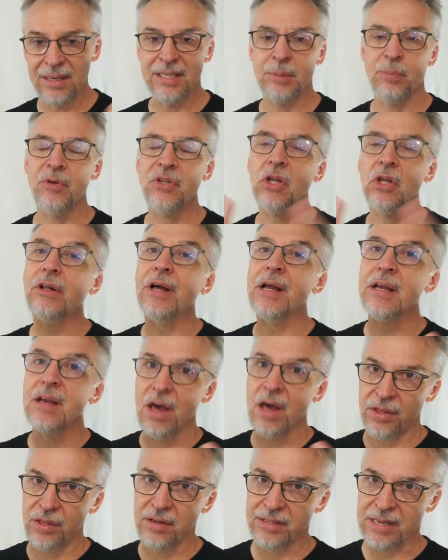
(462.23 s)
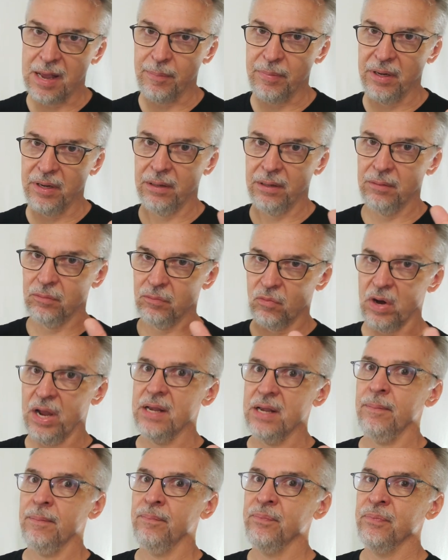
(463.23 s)
It's supposed to look like nothing's happening,
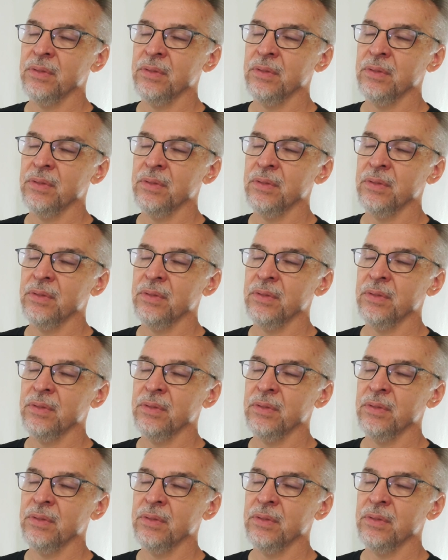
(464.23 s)
right?